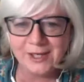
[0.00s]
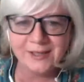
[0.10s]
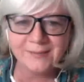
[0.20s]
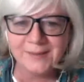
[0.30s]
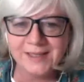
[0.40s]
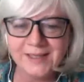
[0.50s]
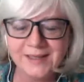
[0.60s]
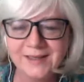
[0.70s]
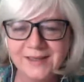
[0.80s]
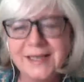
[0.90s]
but
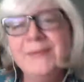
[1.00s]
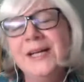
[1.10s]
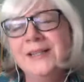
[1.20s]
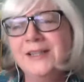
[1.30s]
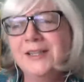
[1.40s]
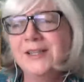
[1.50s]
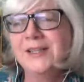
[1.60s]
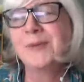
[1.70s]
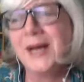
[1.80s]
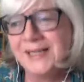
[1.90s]
come on, you're
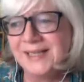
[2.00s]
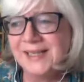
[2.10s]
pregnant,